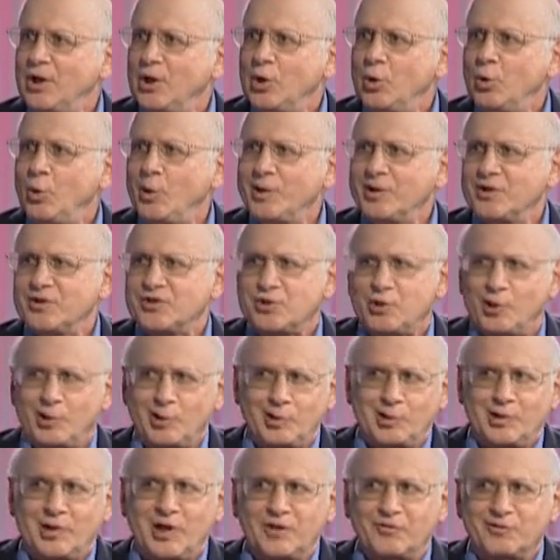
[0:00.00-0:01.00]
We're going to start
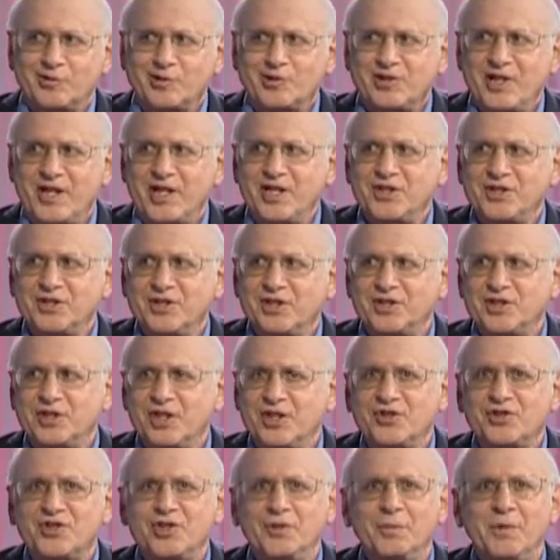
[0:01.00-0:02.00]
our conversation in
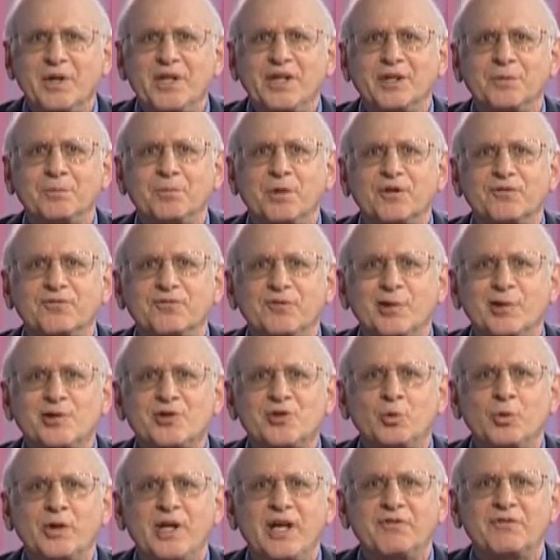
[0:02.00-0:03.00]
just a minute, but
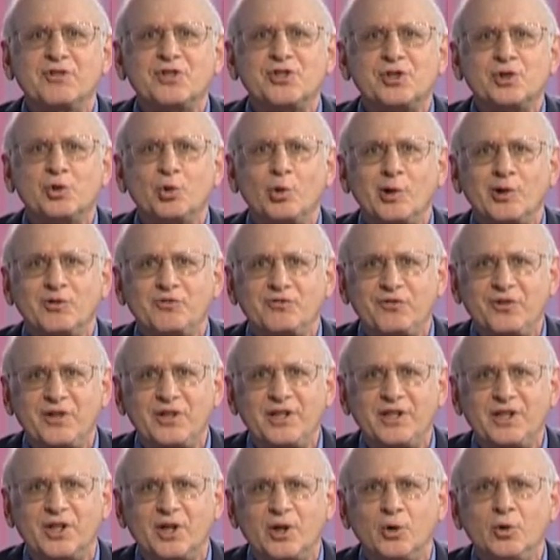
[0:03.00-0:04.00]
first we have a short
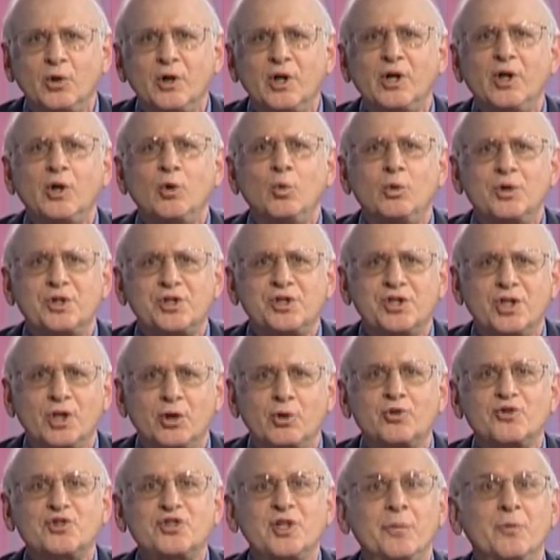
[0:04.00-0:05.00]
video which
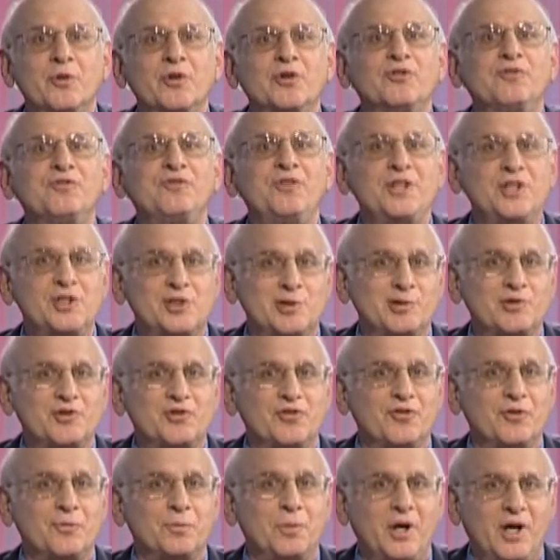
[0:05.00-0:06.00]
shows some of the features
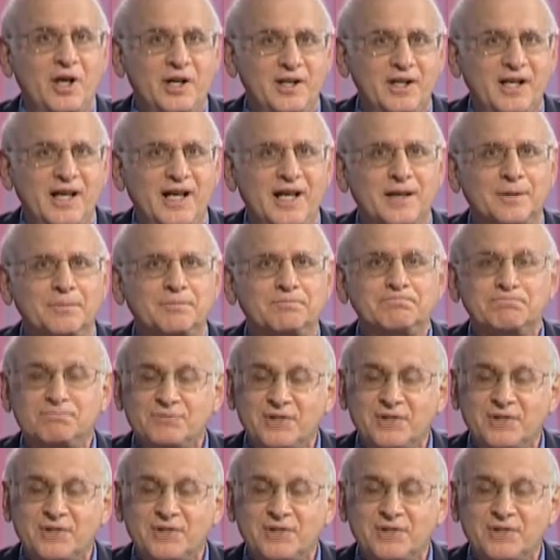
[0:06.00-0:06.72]
of the PiCam.